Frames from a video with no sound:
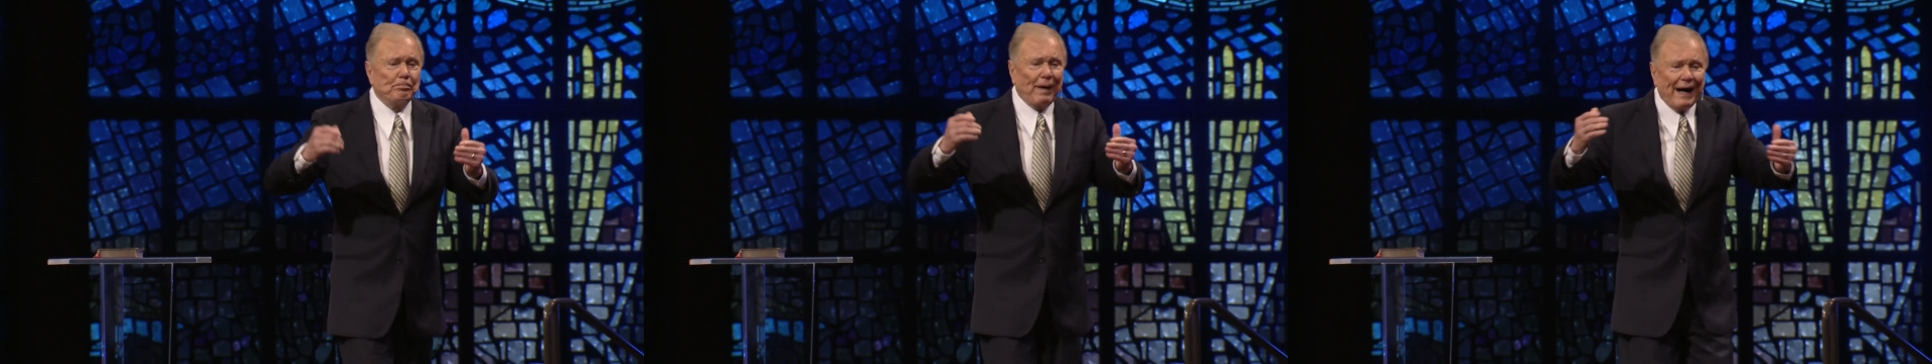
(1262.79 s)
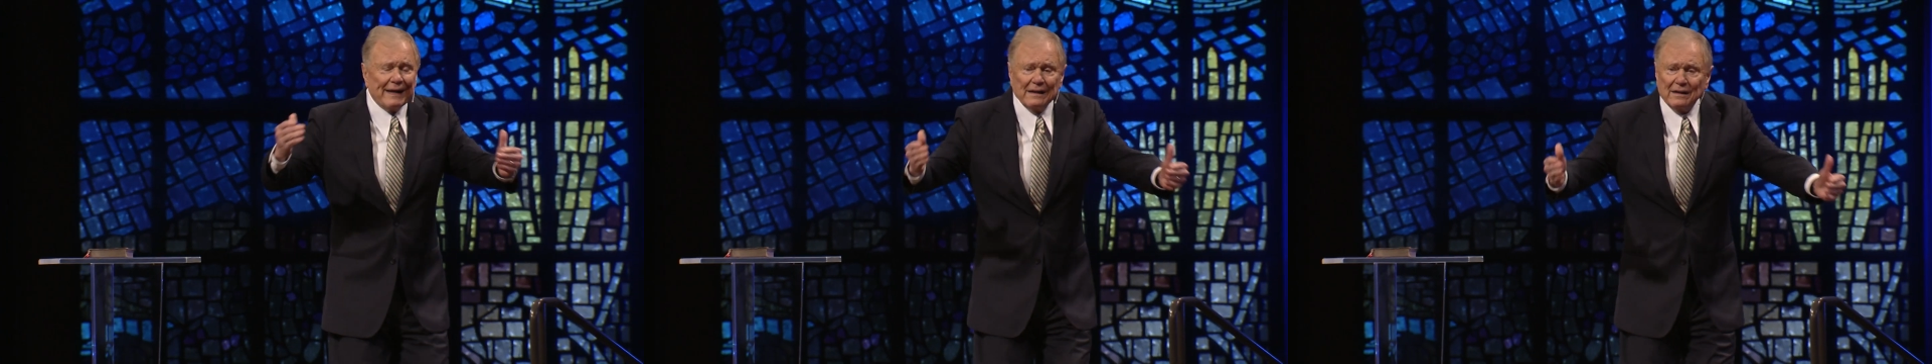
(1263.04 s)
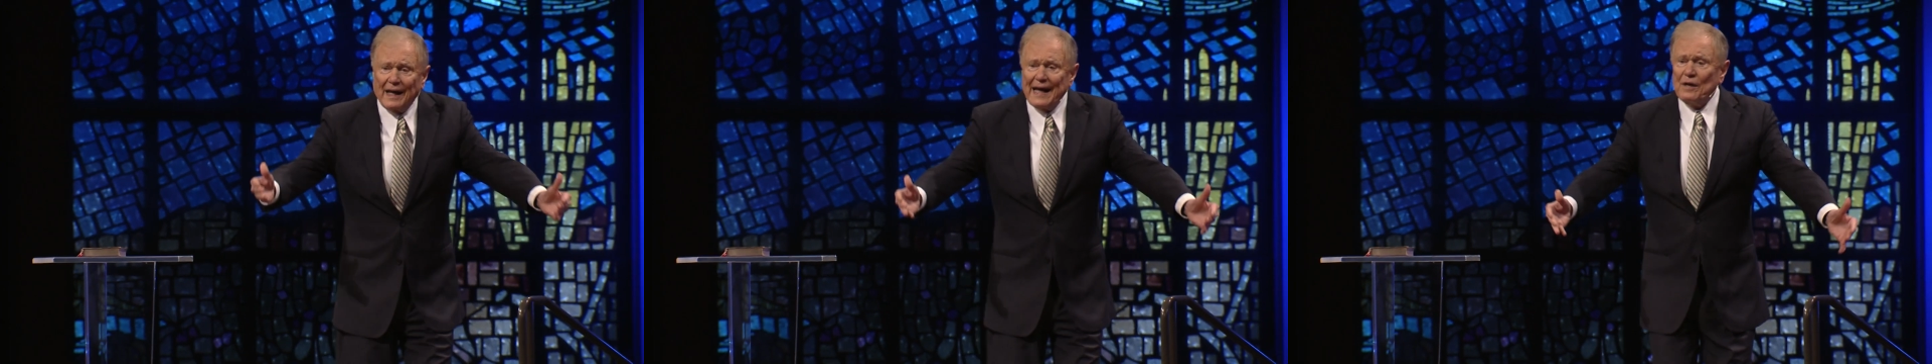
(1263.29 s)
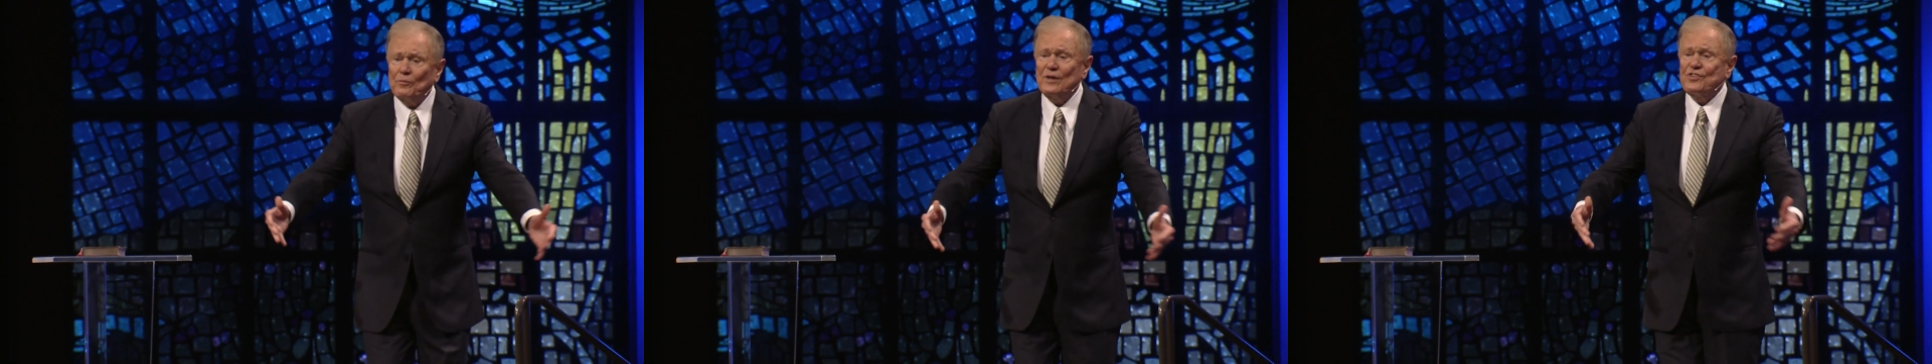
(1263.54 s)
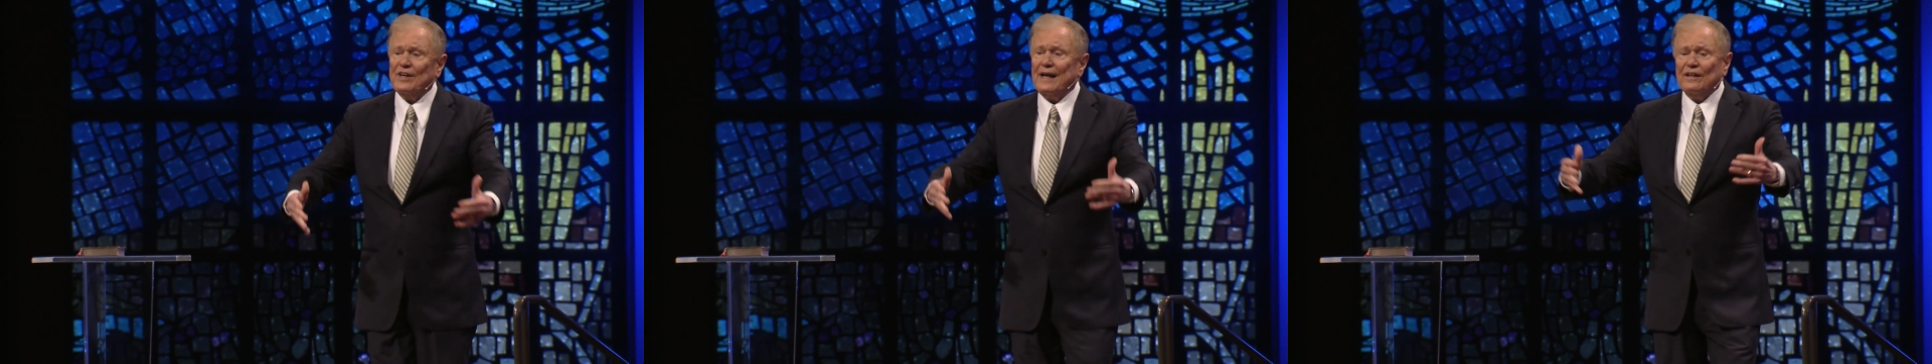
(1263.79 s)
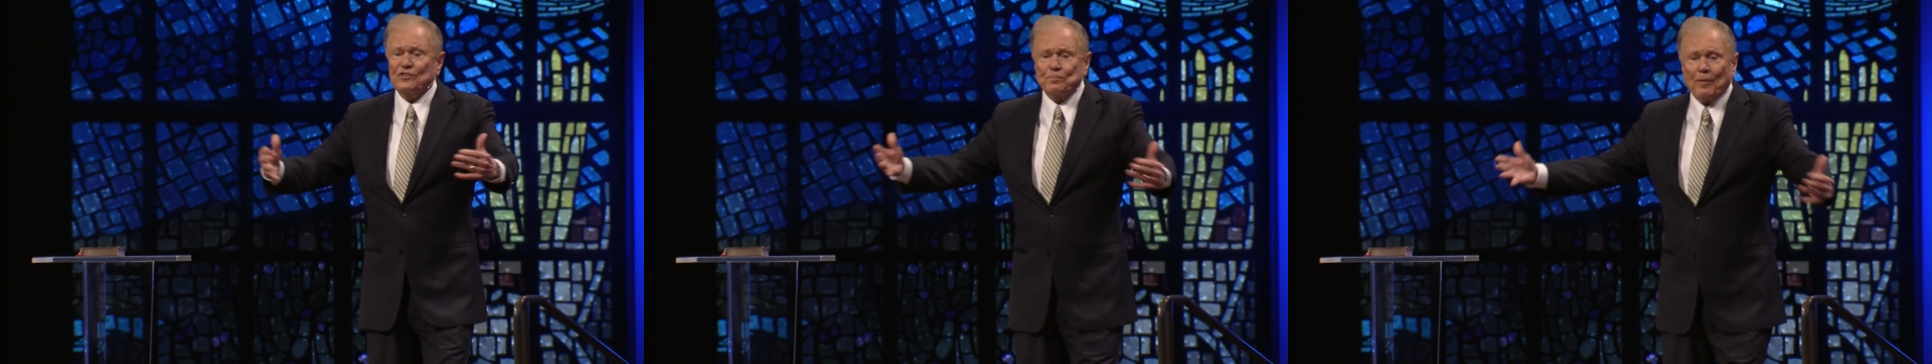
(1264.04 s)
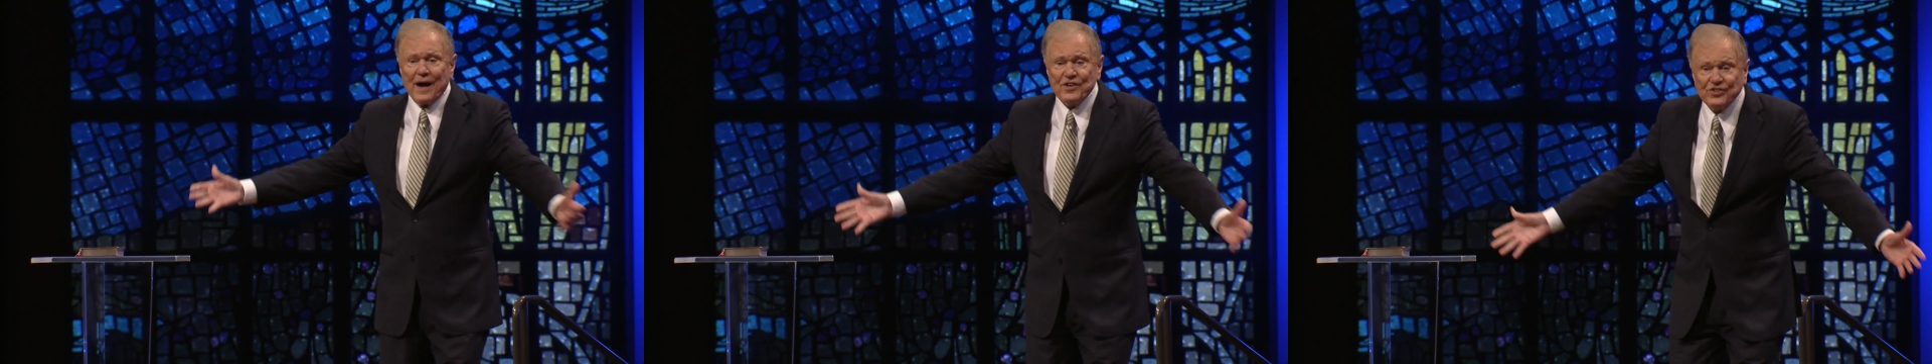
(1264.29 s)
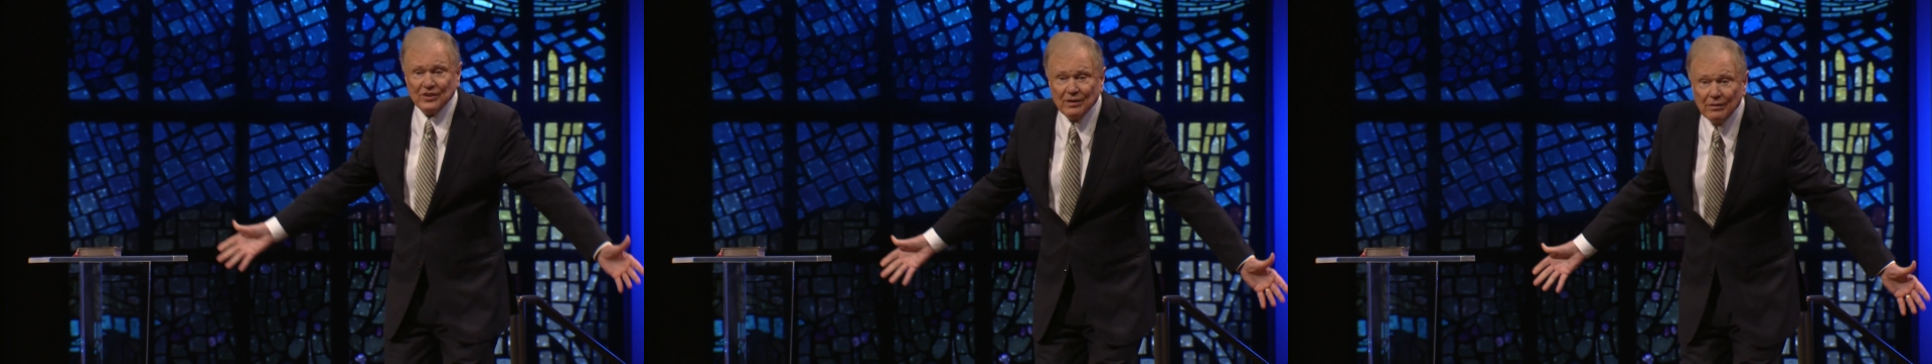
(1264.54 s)
body language and
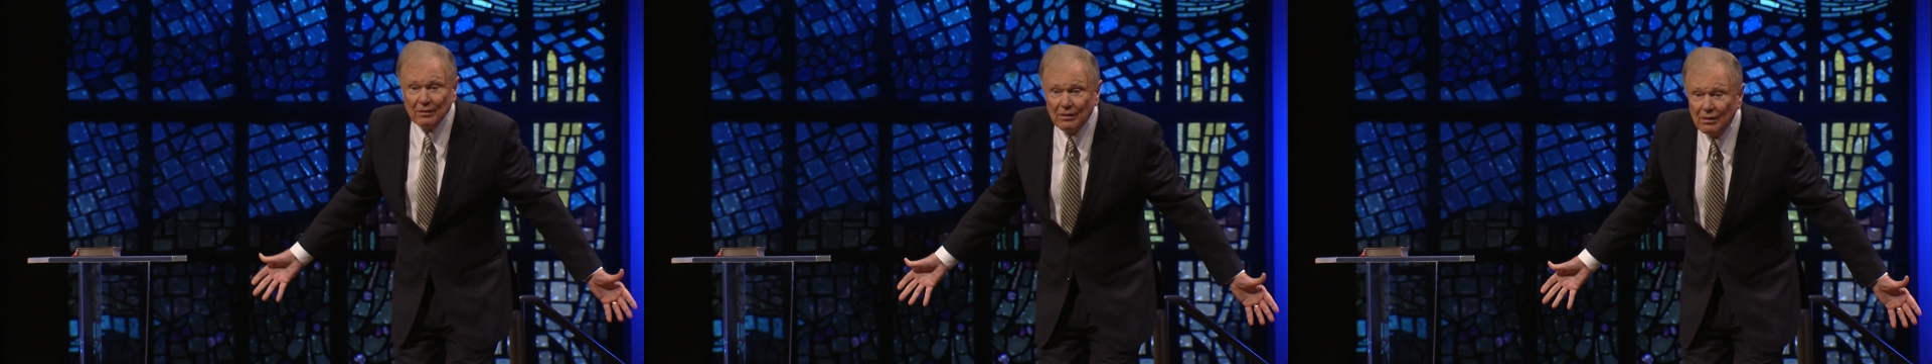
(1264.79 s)
expression.